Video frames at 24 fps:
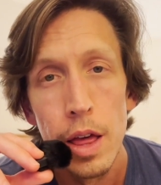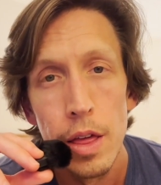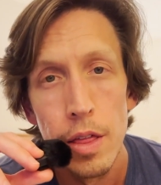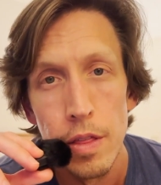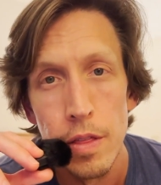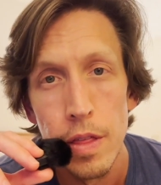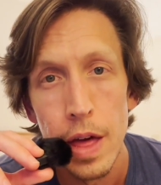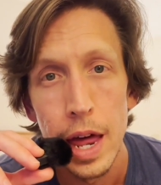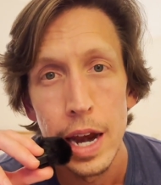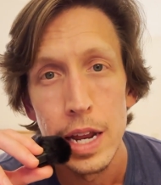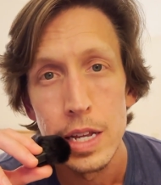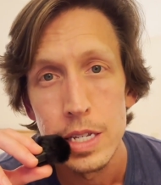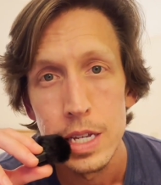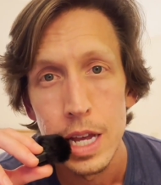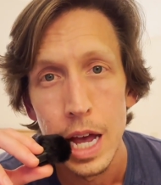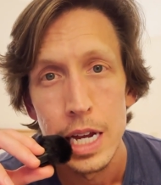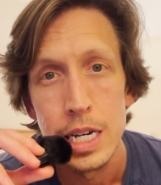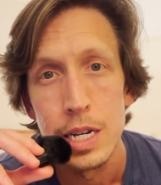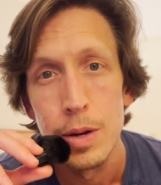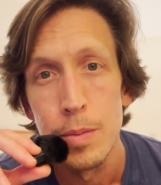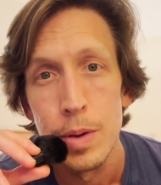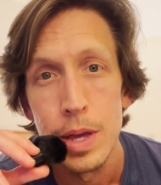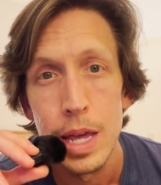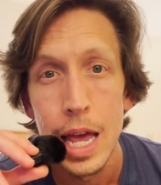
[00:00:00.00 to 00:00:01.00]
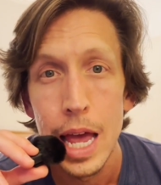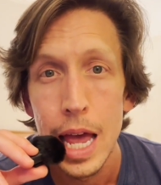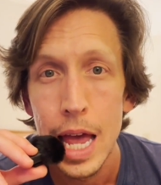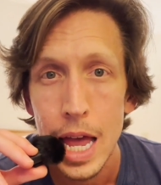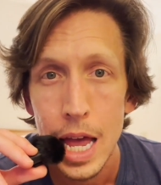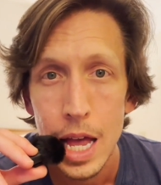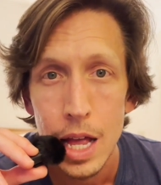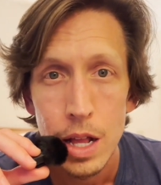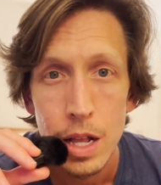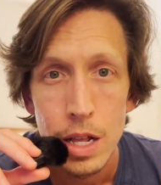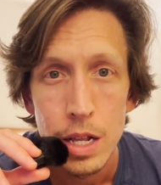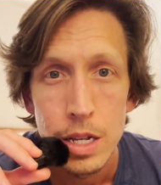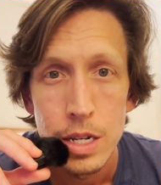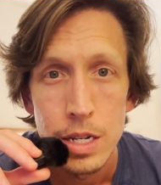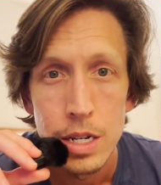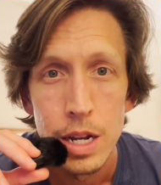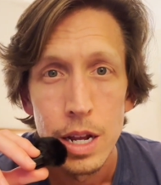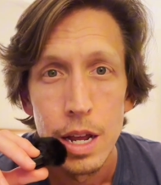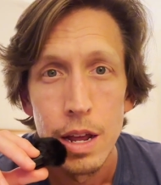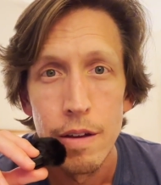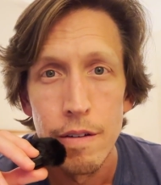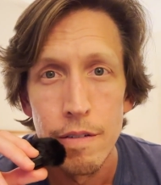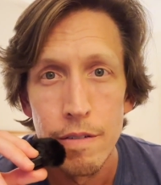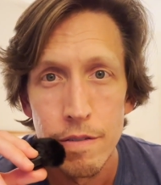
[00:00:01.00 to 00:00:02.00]
That has got to be held
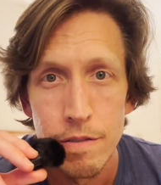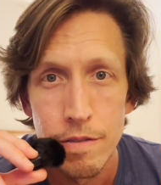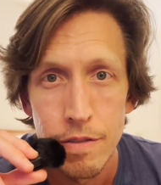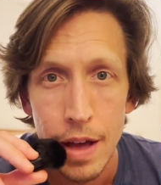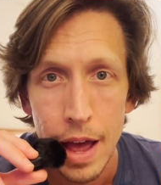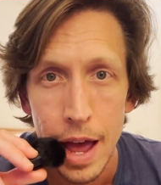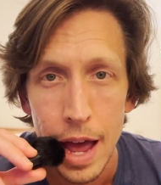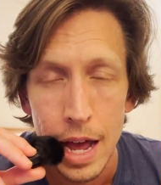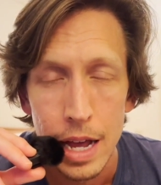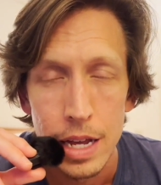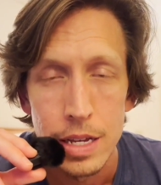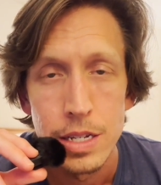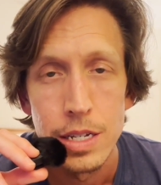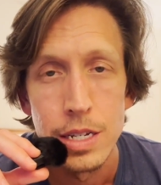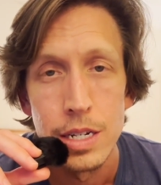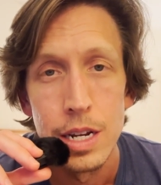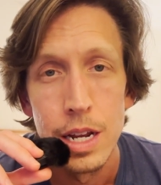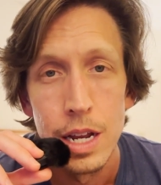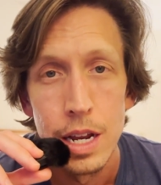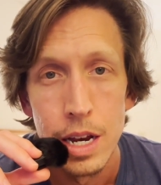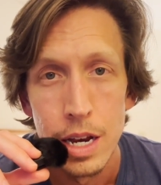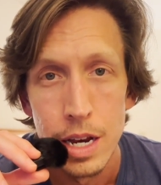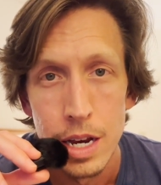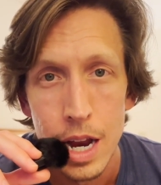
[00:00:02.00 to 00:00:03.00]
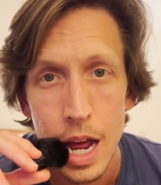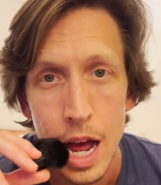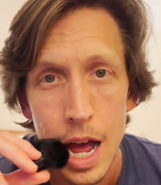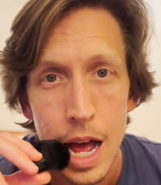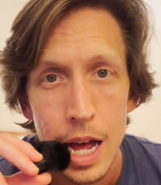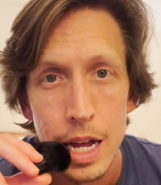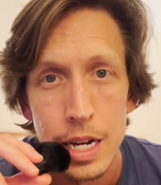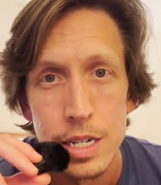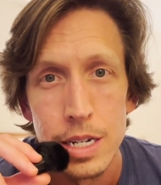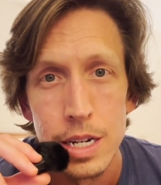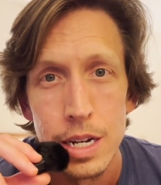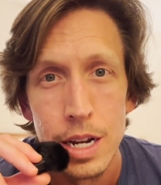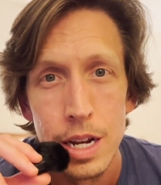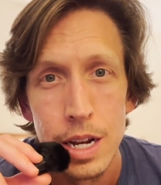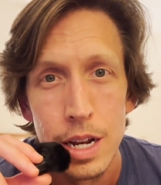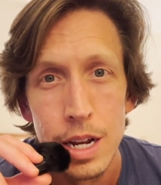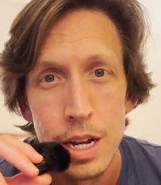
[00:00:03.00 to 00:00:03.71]
fast, not